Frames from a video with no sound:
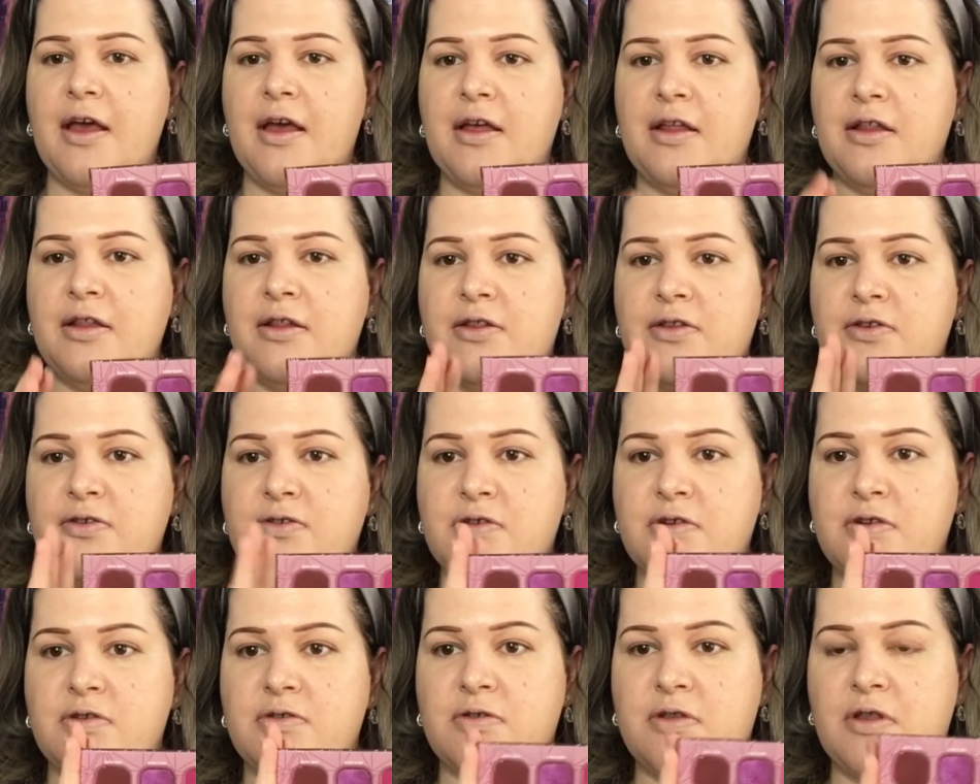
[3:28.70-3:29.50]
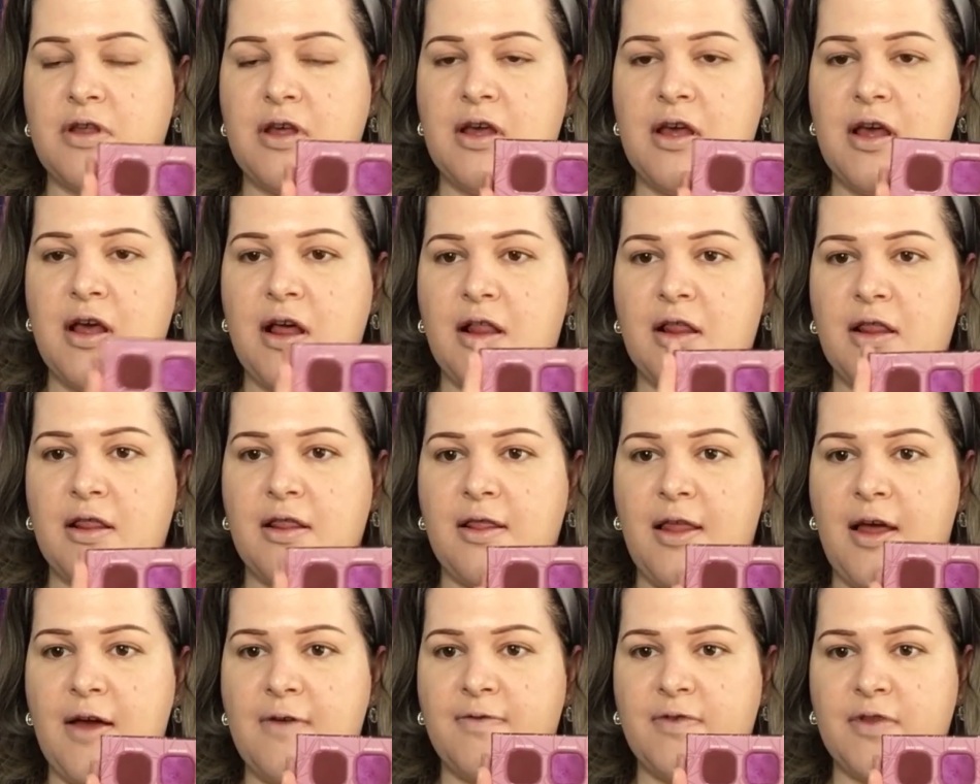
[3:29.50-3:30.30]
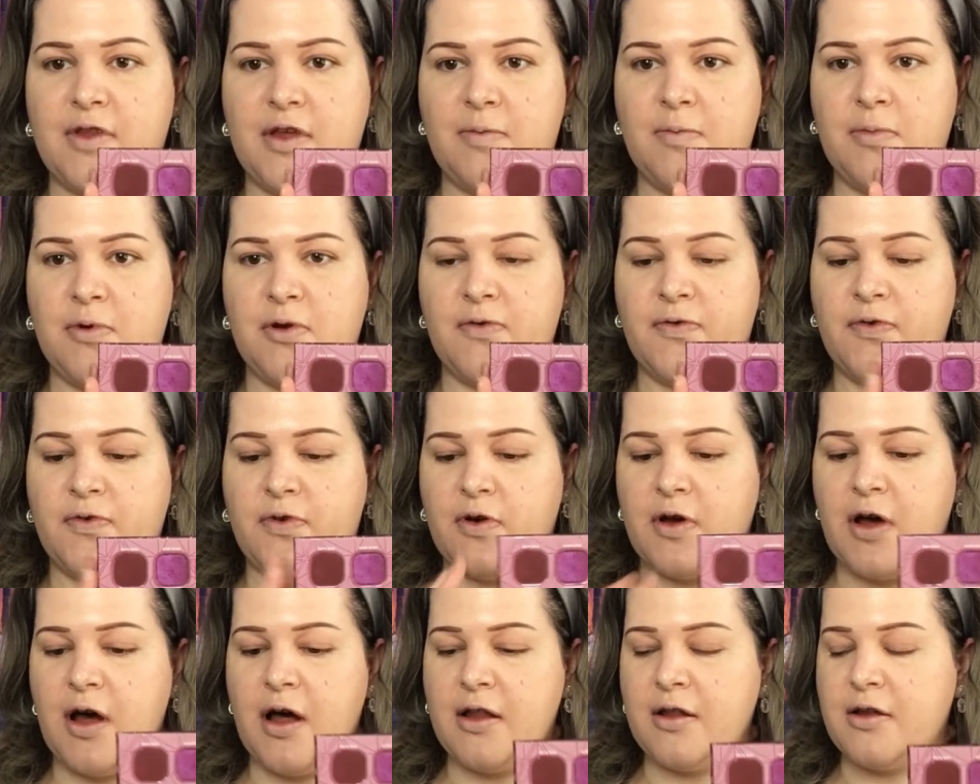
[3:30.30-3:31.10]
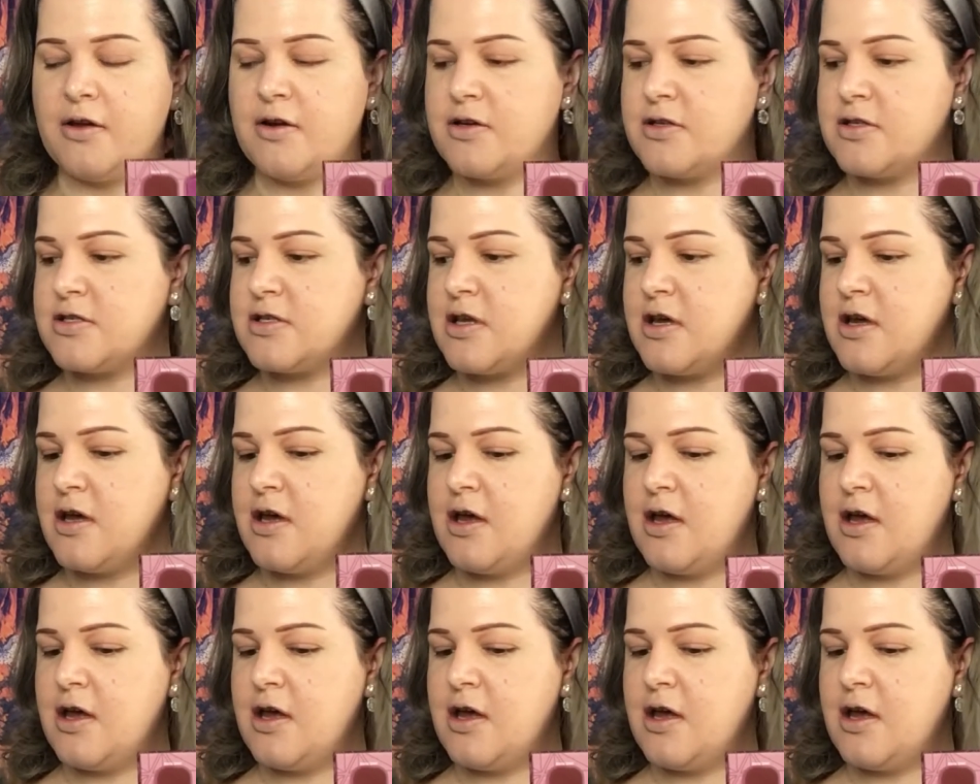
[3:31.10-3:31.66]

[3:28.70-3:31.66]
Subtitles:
and those are the lovely, beautiful colors.